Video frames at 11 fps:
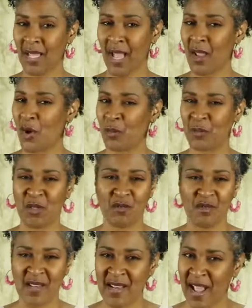I hope you
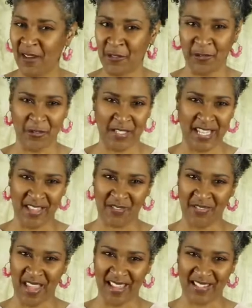never forget
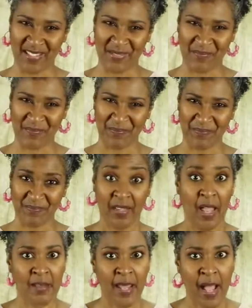that.
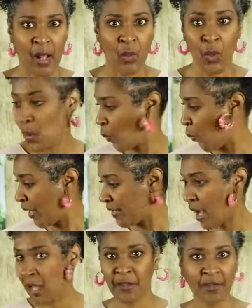And now, one
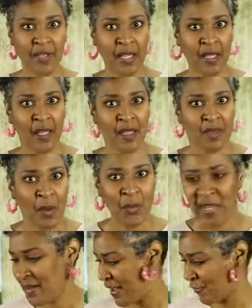other thing that
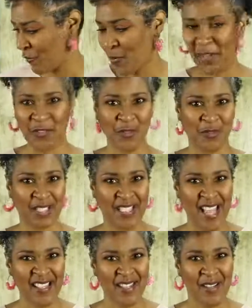we never want to
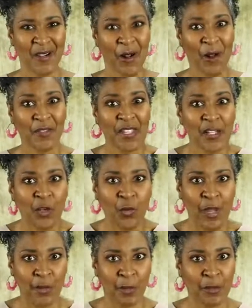forget are the
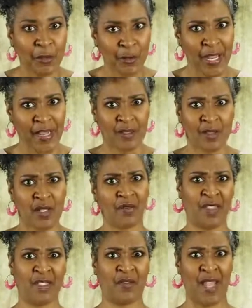incredible creators of
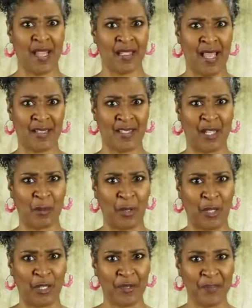this fantastic
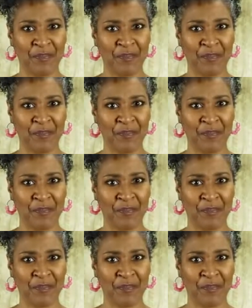book.